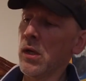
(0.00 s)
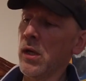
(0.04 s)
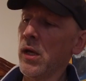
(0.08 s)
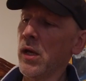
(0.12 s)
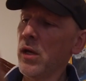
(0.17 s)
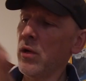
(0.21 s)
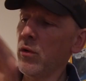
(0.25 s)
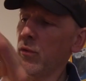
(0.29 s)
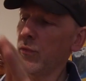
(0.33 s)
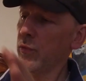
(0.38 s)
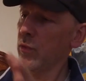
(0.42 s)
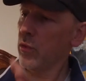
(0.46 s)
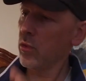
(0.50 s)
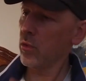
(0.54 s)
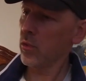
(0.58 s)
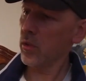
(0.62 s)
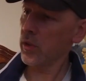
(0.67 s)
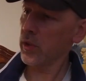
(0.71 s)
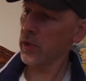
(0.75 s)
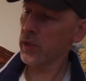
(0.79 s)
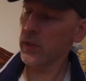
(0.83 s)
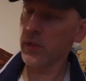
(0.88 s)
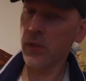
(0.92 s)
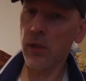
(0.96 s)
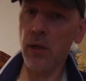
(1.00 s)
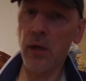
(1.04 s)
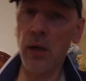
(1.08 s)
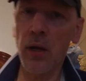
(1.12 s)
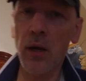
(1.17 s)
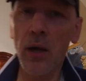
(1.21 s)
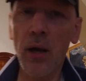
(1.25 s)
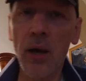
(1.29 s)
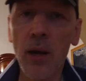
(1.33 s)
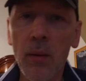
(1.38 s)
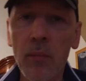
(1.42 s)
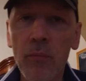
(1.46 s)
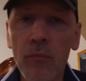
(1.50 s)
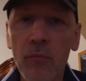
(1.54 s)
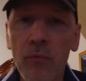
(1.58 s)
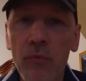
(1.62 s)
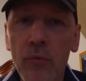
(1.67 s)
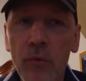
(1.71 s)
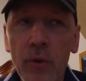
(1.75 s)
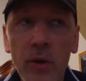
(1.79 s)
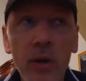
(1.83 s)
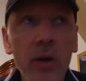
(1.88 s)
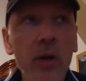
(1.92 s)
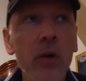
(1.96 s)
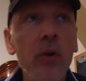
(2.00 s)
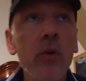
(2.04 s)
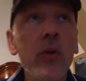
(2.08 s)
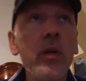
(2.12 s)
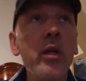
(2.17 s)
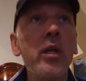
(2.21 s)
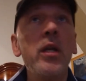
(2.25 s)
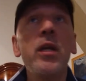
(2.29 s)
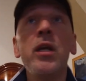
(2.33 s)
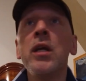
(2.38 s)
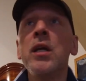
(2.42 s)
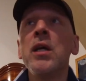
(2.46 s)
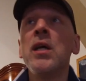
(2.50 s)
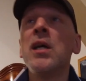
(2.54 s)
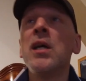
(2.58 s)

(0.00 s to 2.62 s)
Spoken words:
And of course, I'm very